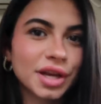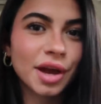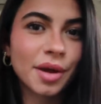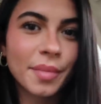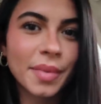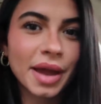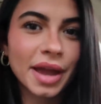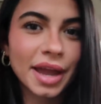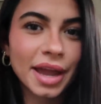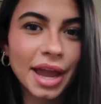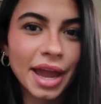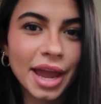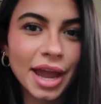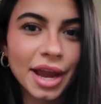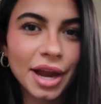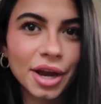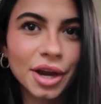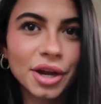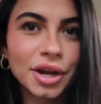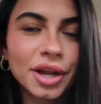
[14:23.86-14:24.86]
got my
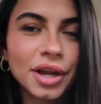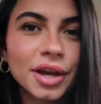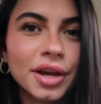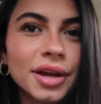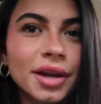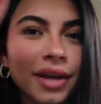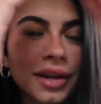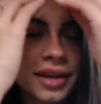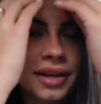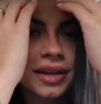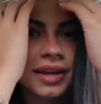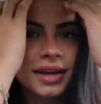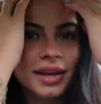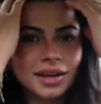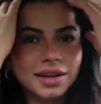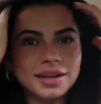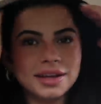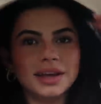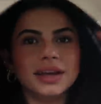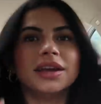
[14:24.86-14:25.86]
hair done.
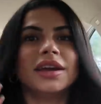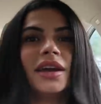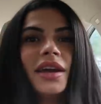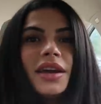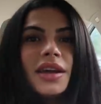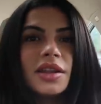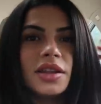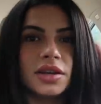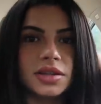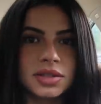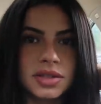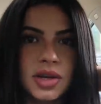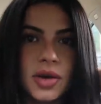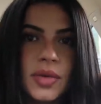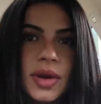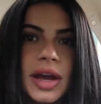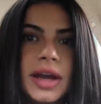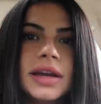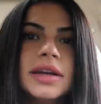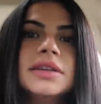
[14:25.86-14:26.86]
It looks so
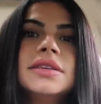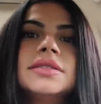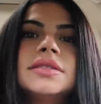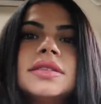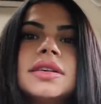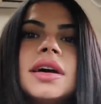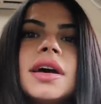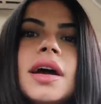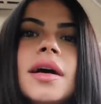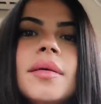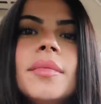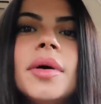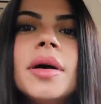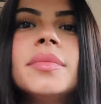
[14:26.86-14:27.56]
nice. I'm